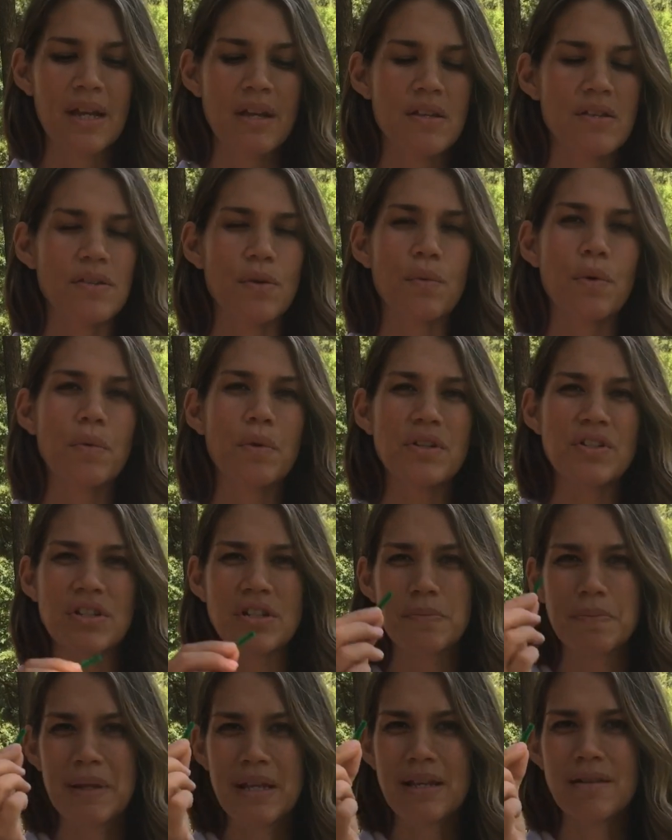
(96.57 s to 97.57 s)
So we want to
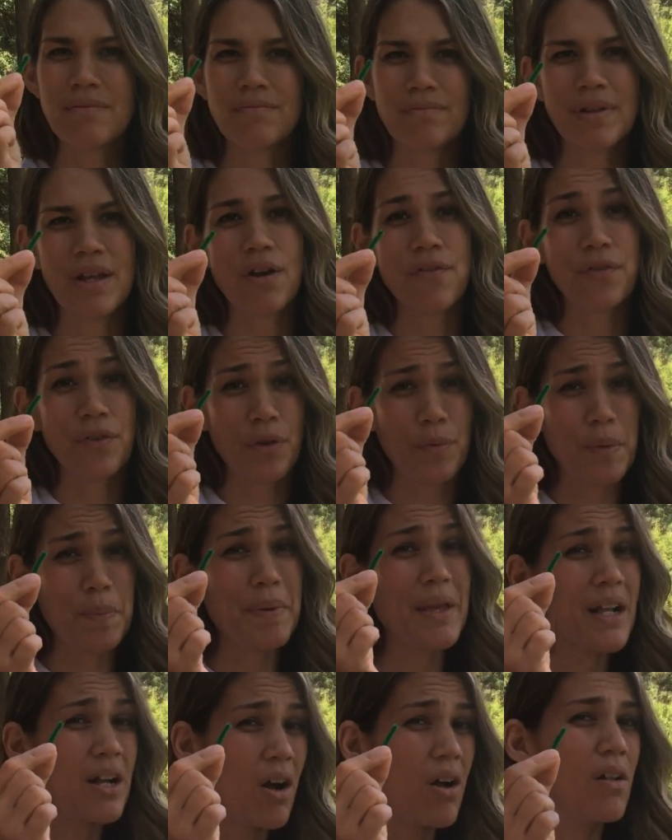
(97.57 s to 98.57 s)
just be careful that we
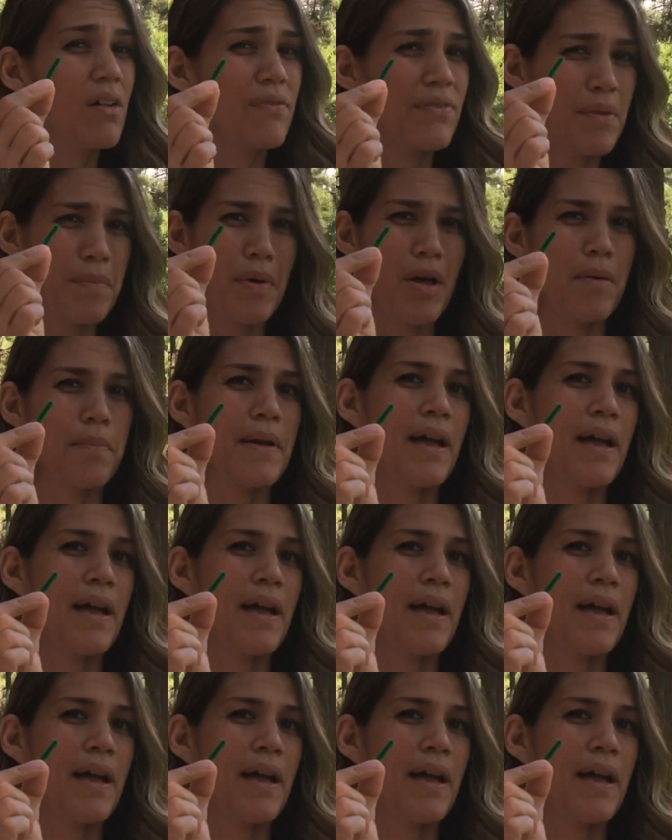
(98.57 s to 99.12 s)
pick all of them up